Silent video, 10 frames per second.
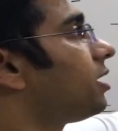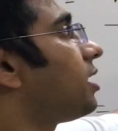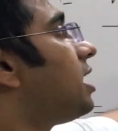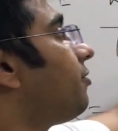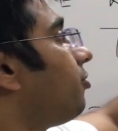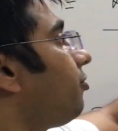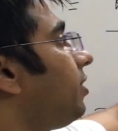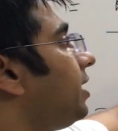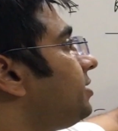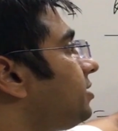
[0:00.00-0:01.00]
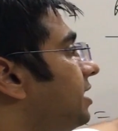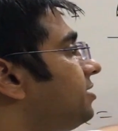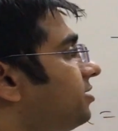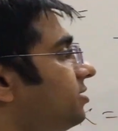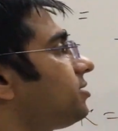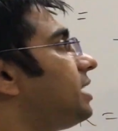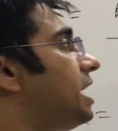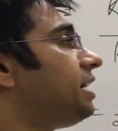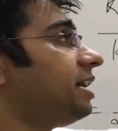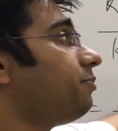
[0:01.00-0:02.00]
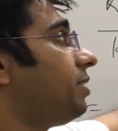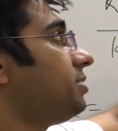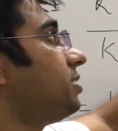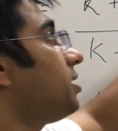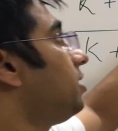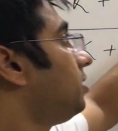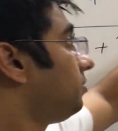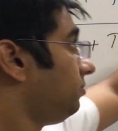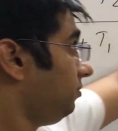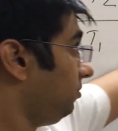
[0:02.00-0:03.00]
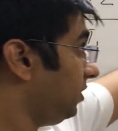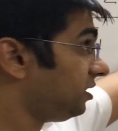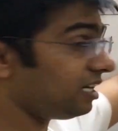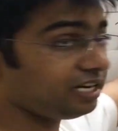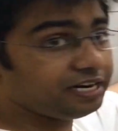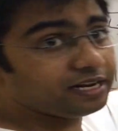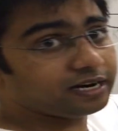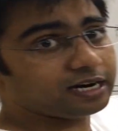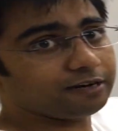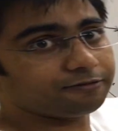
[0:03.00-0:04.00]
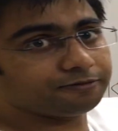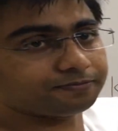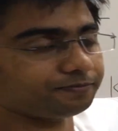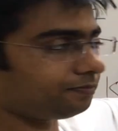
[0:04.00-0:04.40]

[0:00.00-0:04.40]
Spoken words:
The graph of resistance and temperature is a linear graph.